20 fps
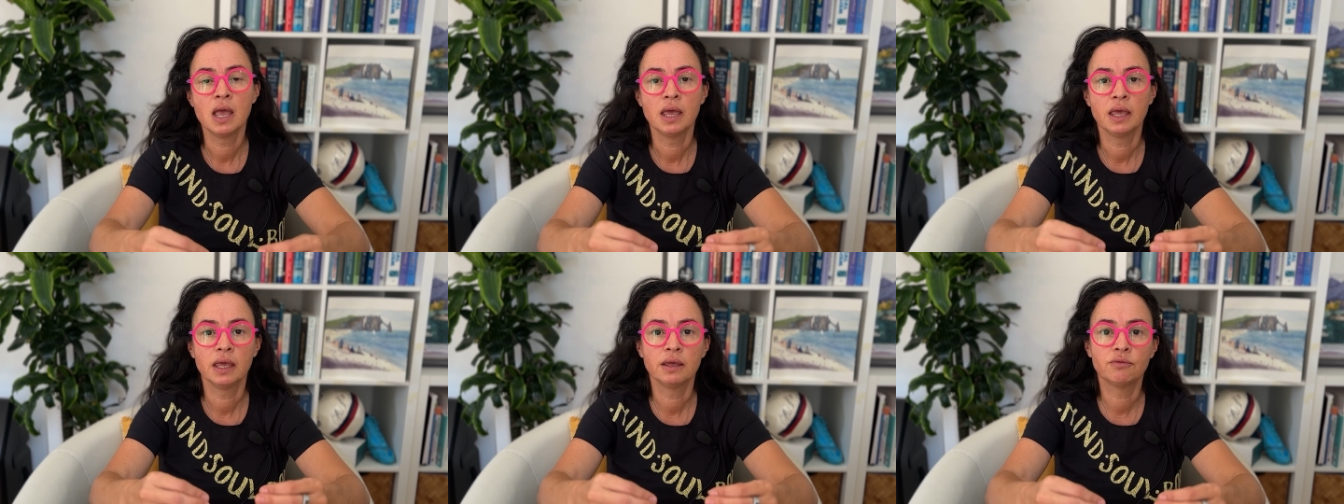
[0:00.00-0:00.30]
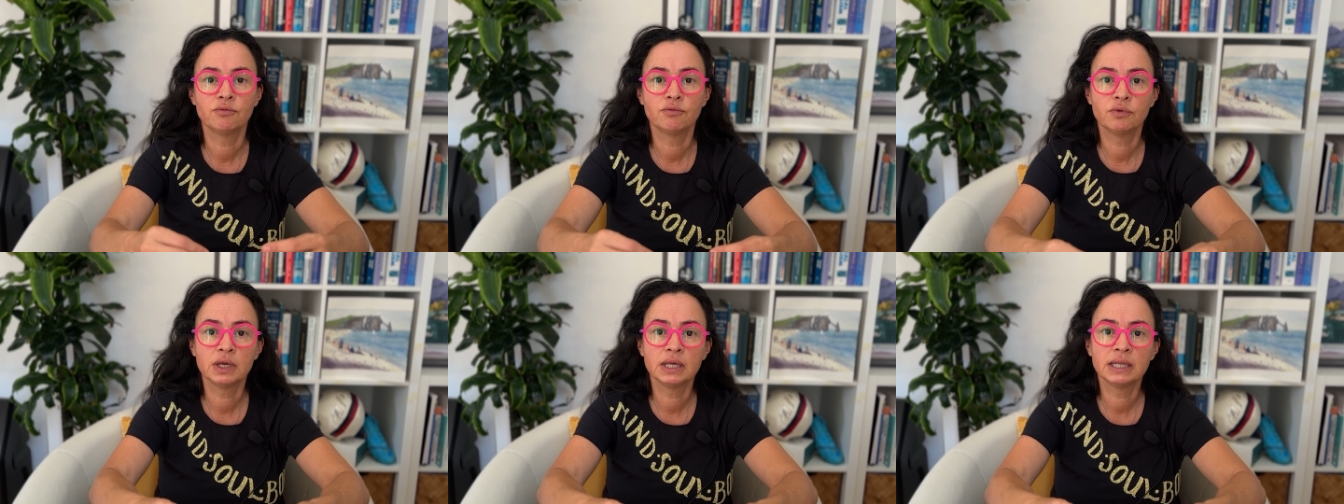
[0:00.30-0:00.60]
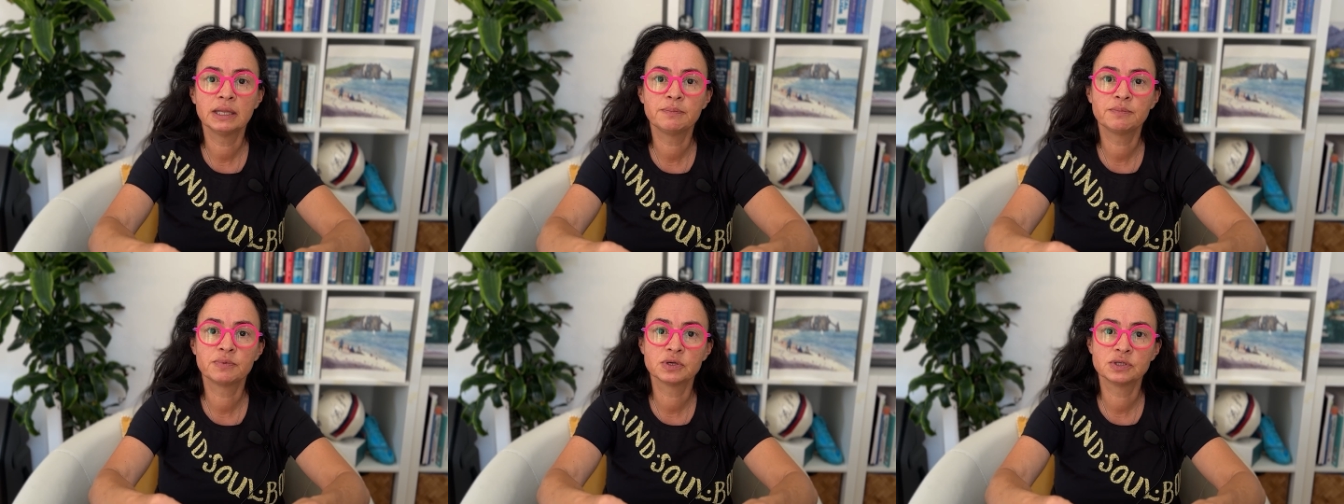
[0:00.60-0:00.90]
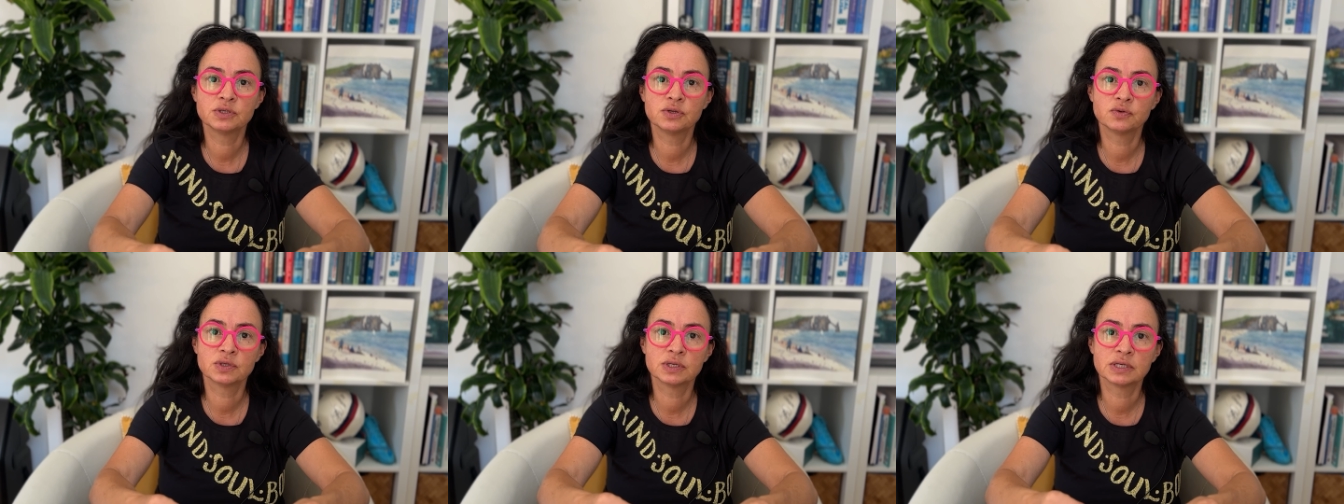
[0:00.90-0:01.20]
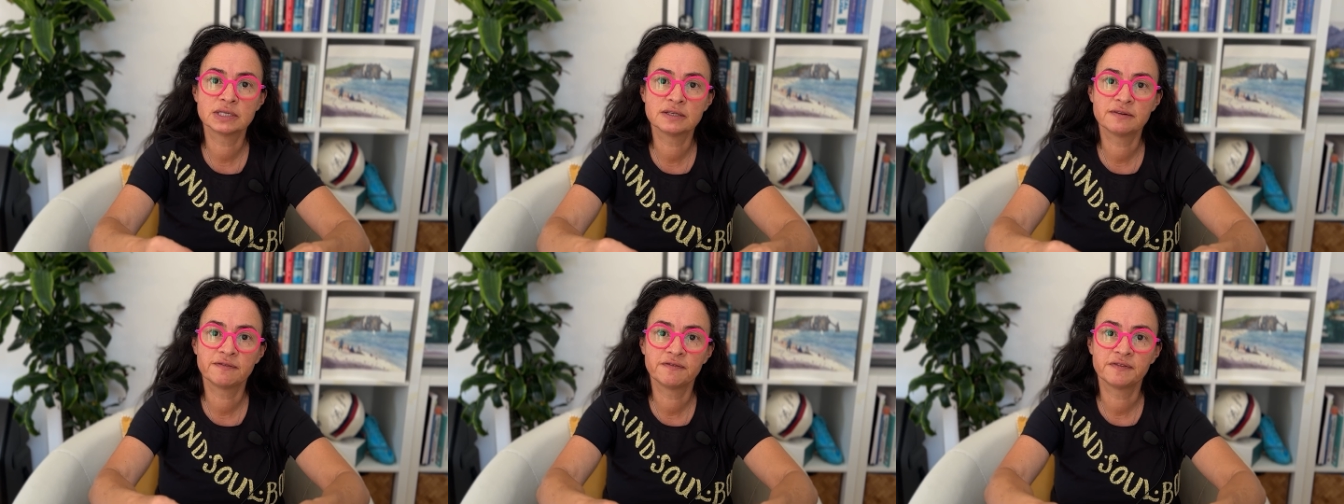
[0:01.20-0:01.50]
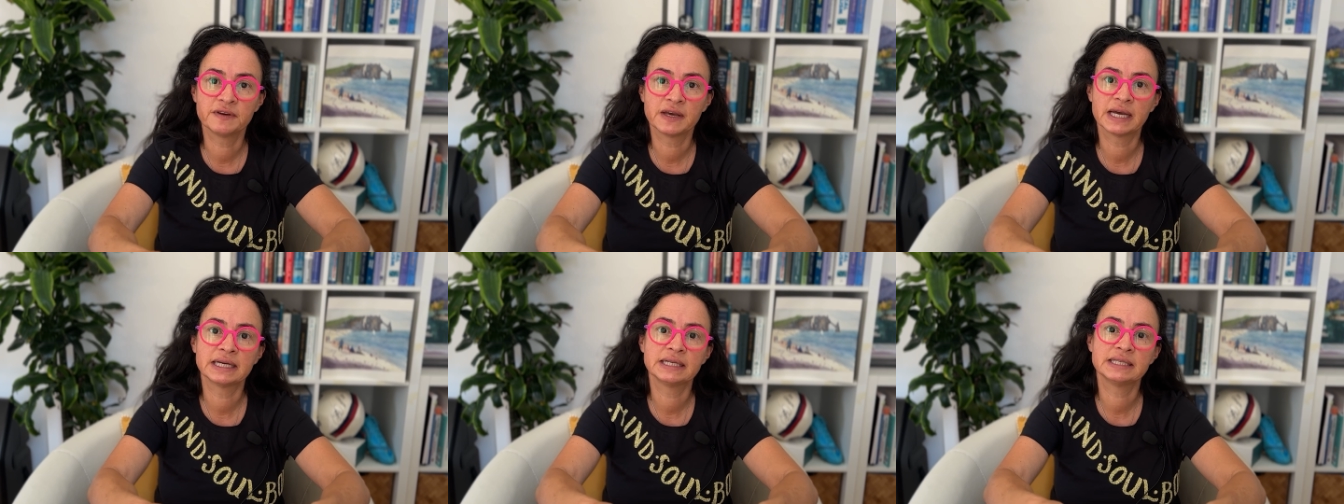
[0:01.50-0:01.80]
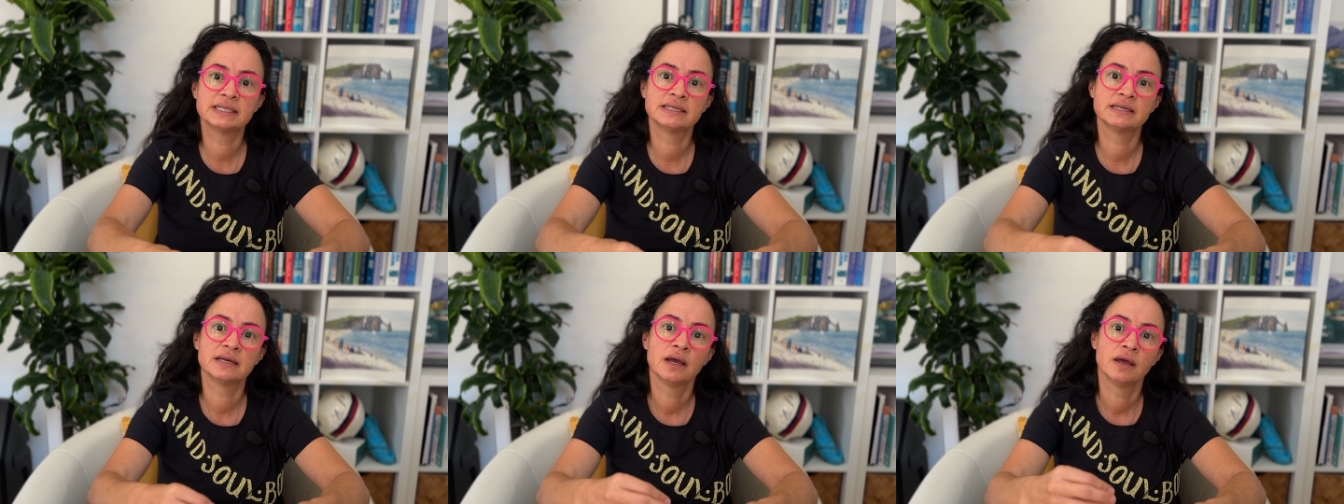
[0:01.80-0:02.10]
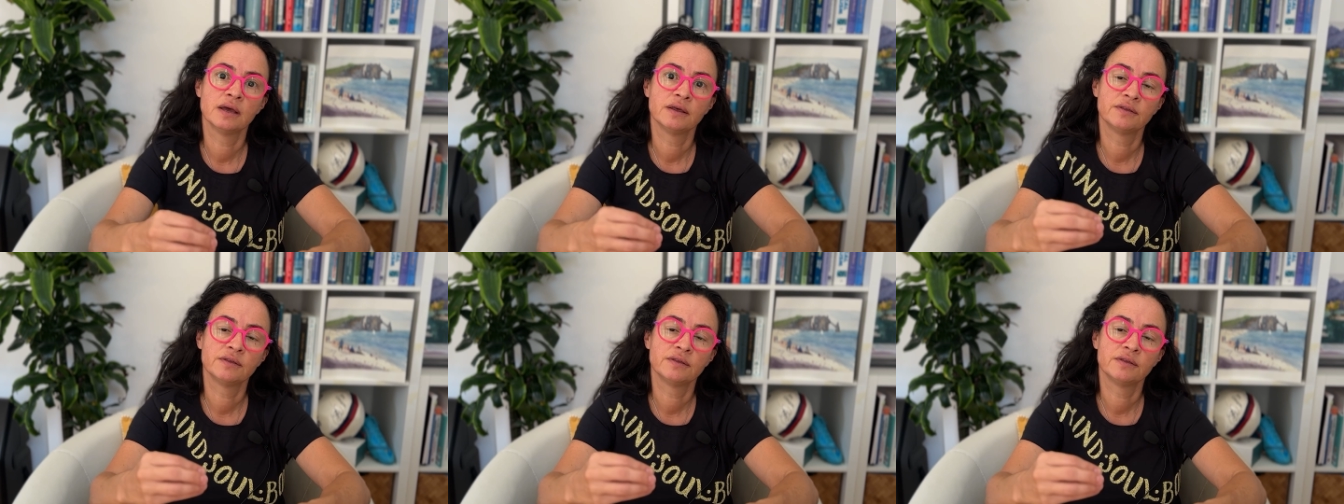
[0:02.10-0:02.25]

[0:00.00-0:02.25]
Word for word: It really produces effects